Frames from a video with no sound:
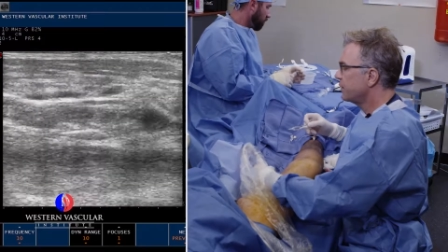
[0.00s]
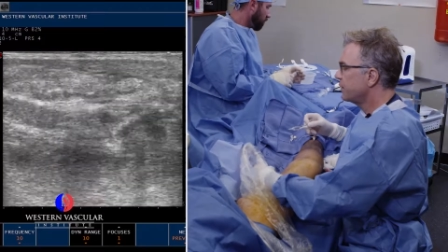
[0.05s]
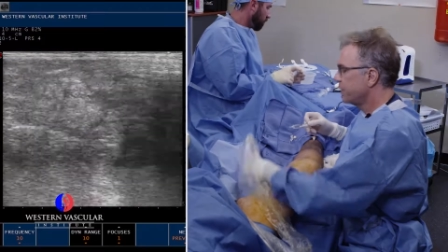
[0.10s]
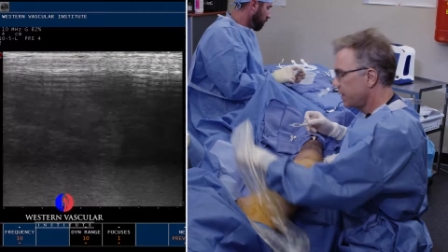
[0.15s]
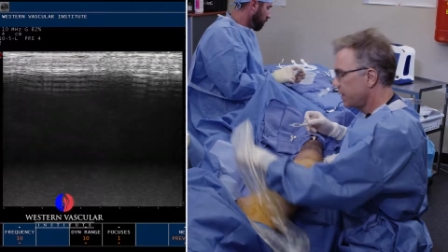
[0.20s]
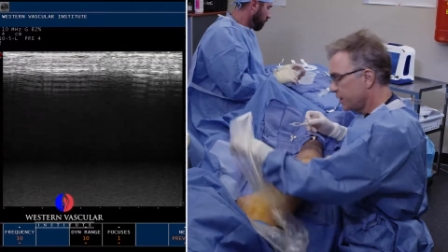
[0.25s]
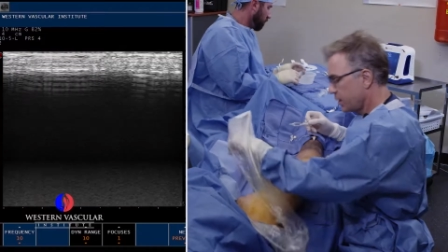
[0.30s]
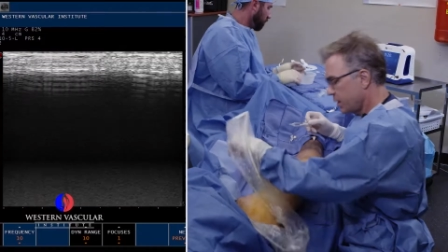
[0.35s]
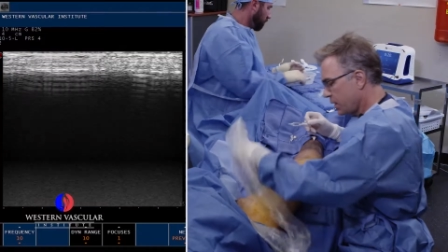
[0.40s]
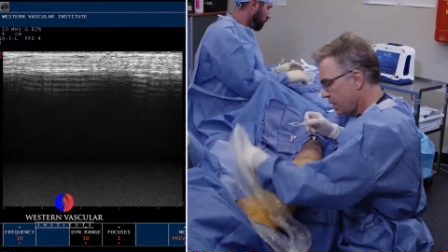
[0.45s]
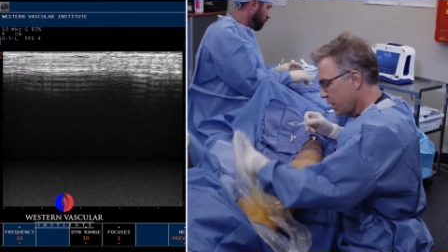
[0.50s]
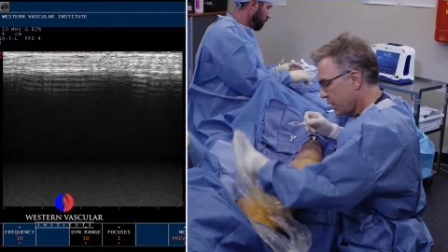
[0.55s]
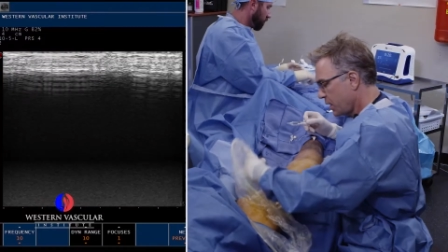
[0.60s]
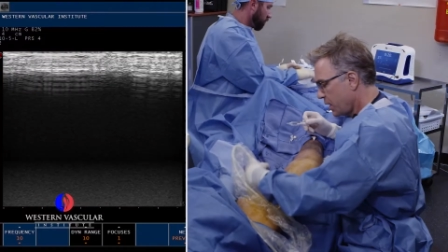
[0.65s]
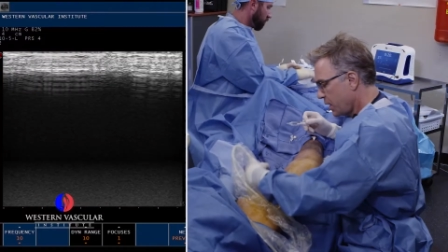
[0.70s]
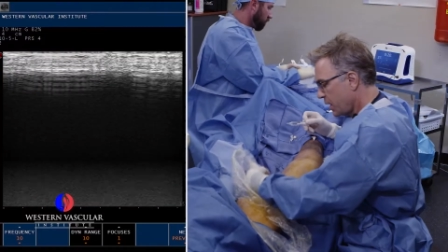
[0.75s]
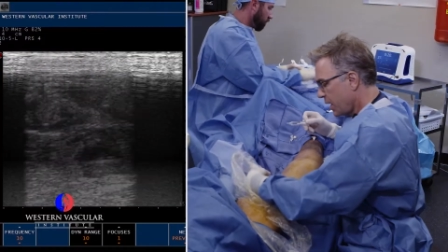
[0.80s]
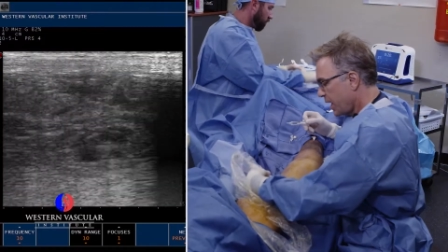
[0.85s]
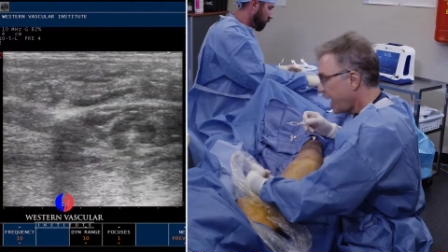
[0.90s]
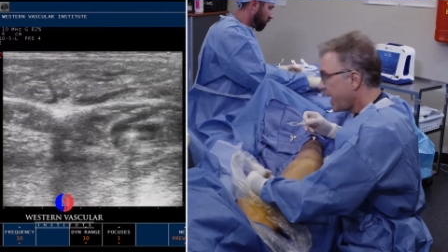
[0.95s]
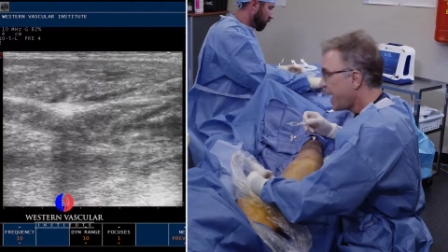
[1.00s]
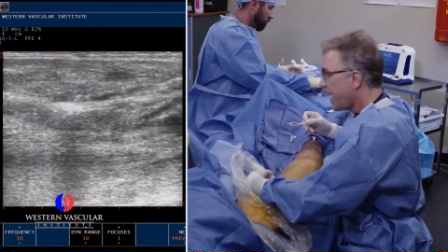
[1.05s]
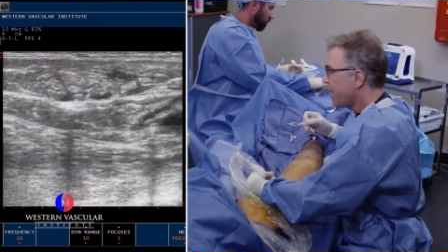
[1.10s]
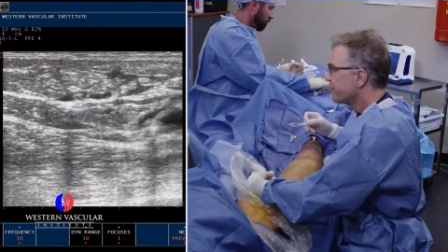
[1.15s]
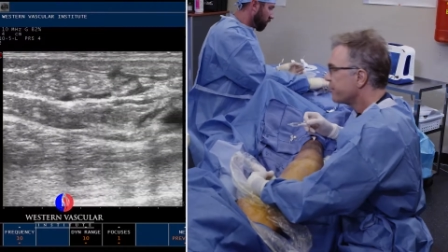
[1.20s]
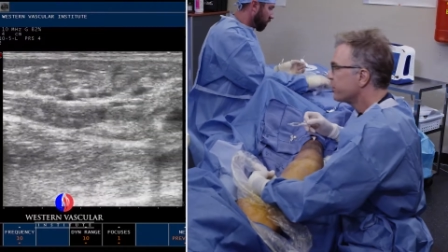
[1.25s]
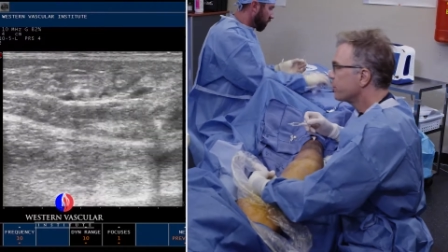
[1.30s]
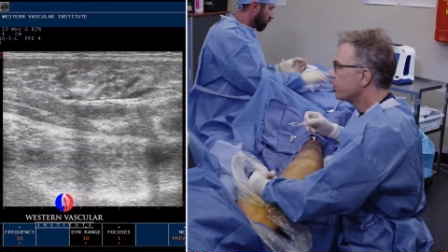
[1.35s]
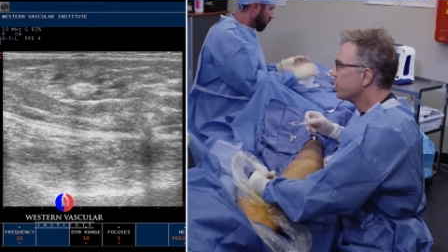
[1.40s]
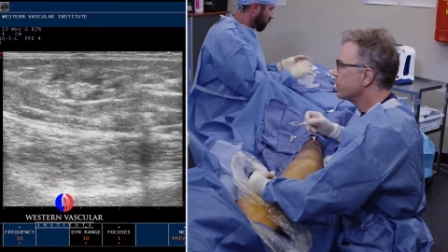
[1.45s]
And then
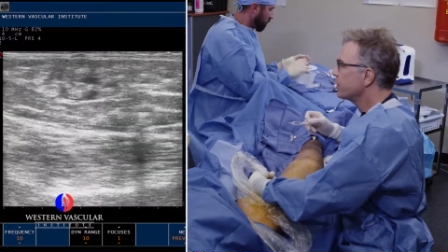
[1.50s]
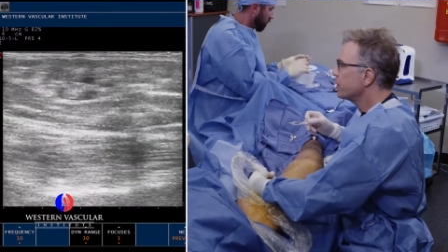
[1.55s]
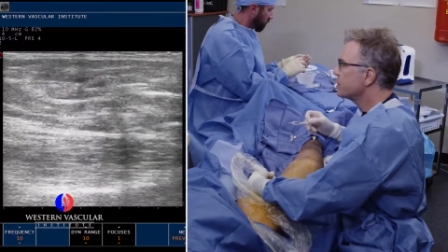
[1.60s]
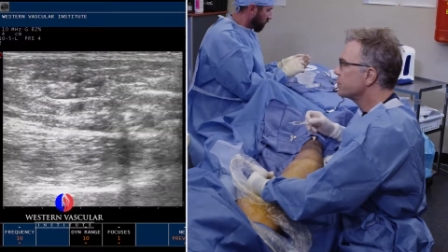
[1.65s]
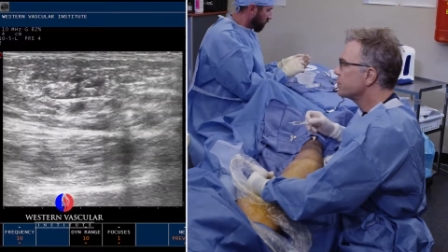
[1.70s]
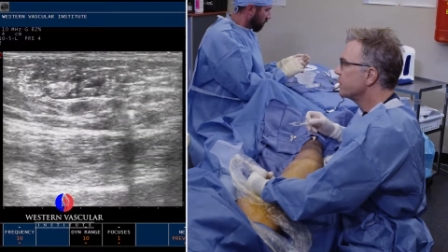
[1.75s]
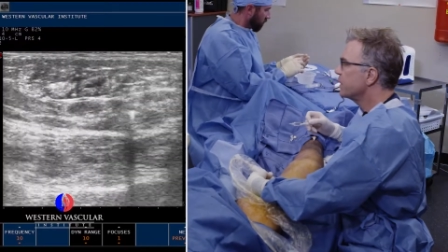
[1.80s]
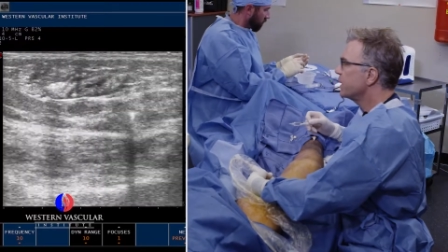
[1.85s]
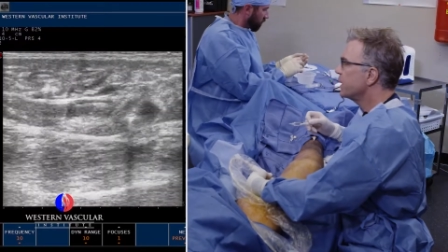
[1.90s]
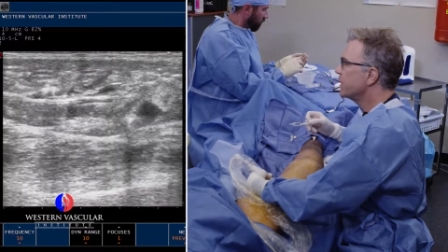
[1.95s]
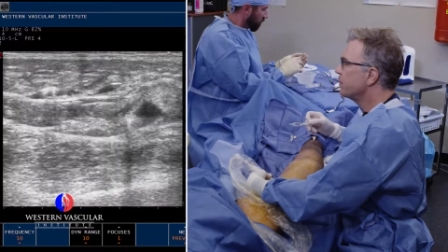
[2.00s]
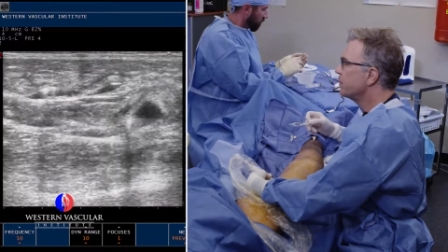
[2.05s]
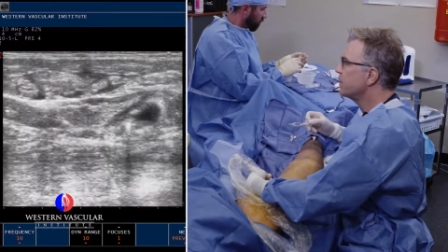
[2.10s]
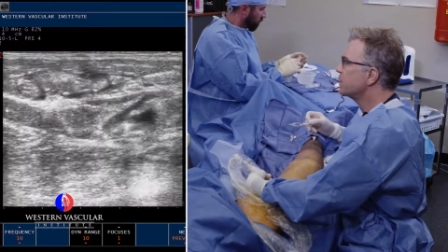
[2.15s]
afterwards we get them